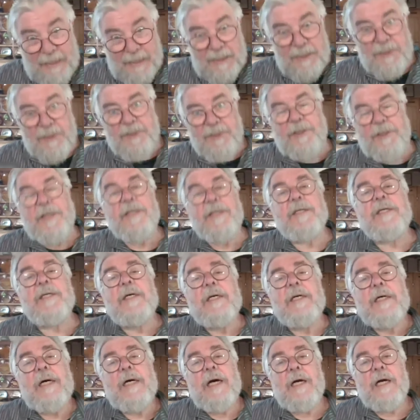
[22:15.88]
District,
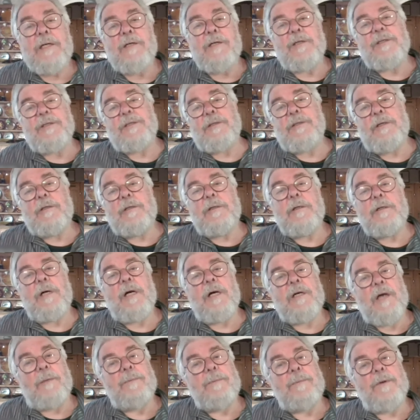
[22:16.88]
and also
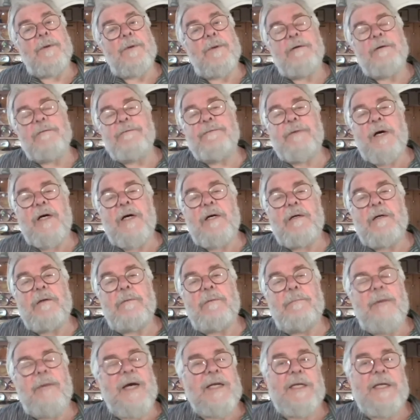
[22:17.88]
a couple of
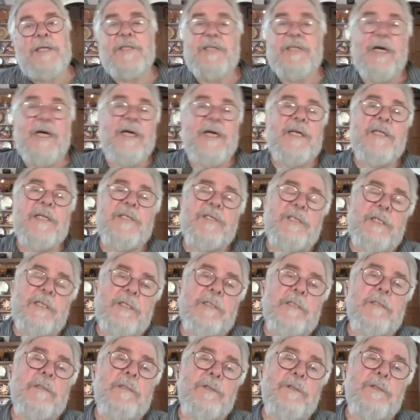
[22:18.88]
mining sites
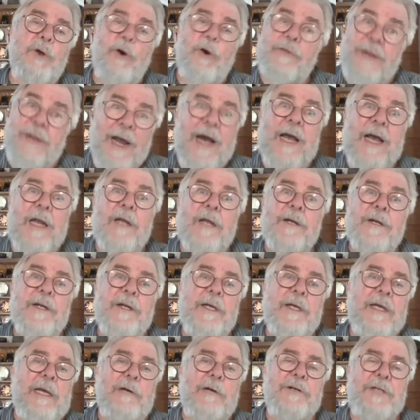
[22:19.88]
in Northern Ireland,
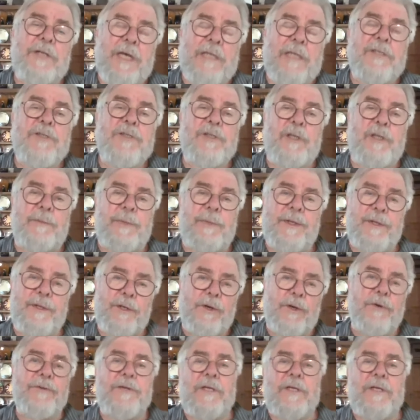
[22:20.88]
in County Antrim in the
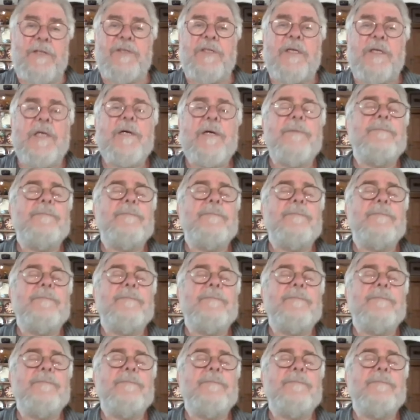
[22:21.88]
northeast,